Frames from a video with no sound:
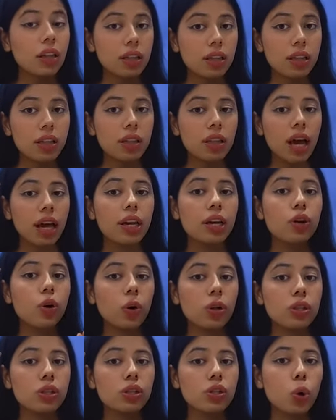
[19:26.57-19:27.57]
Other than that,
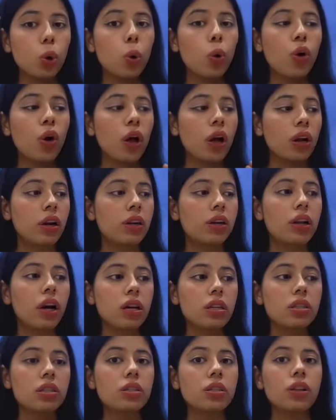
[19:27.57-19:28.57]
it also
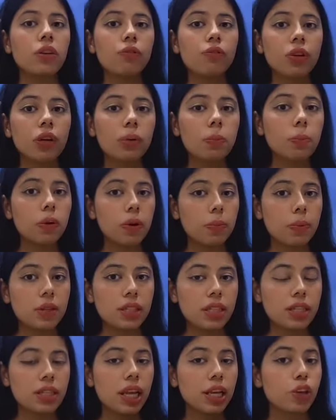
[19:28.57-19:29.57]
does different
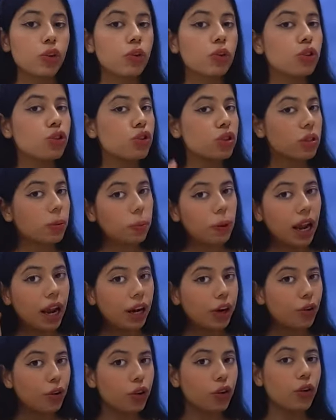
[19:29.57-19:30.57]
purposes. Like you could just
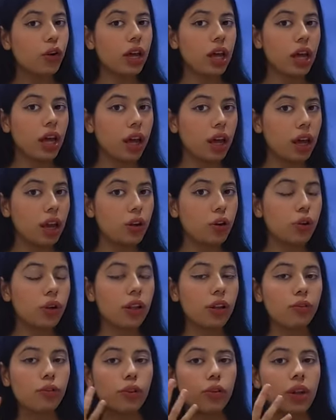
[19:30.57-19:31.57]
apply it on your hair to
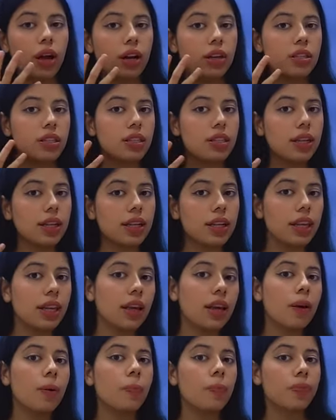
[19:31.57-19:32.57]
give you that
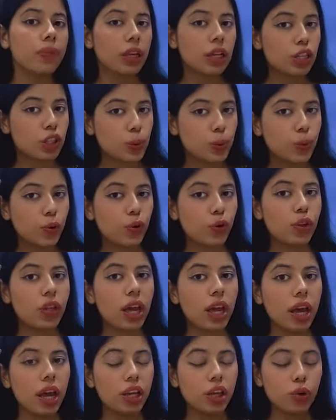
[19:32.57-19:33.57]
silky,
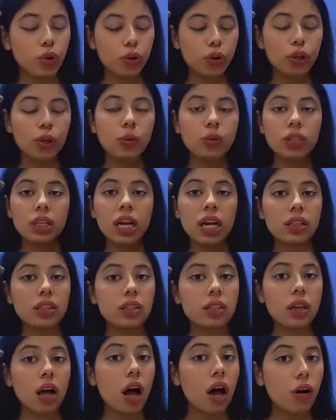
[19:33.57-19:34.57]
smooth hair. You could use it
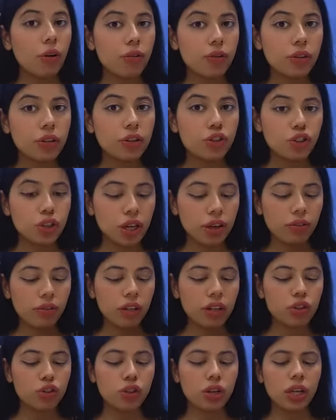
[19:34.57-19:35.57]
as an after
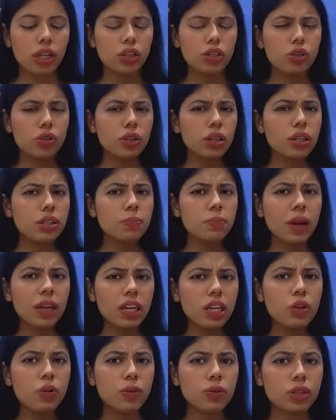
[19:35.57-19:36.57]
shaving gel. So there's
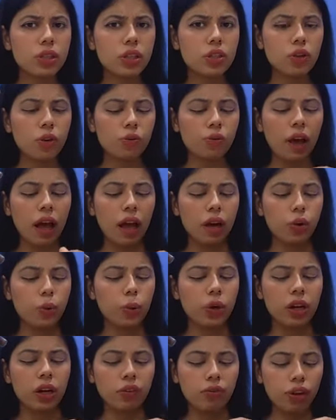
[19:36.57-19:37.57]
many uses of
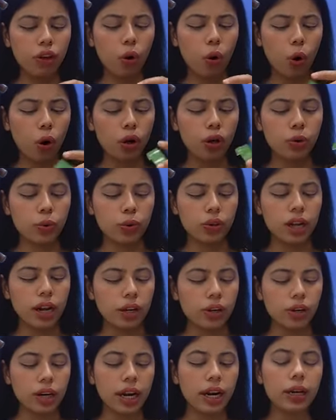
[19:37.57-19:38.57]
aloe vera. We all know
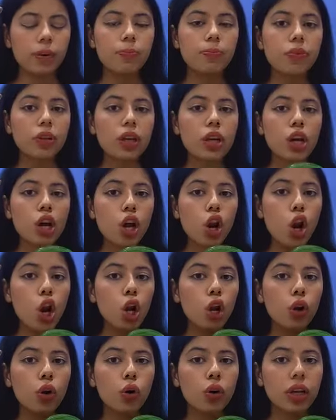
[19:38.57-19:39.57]
that, right?
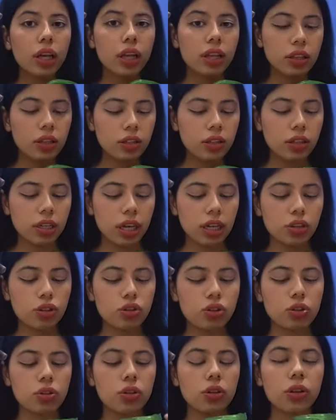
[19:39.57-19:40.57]
Look at the
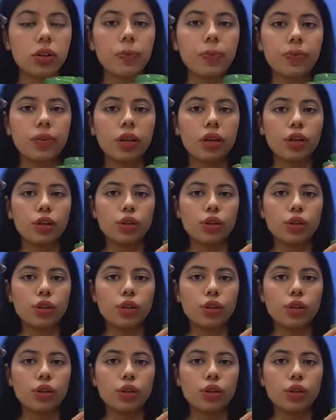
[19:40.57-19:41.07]
texture.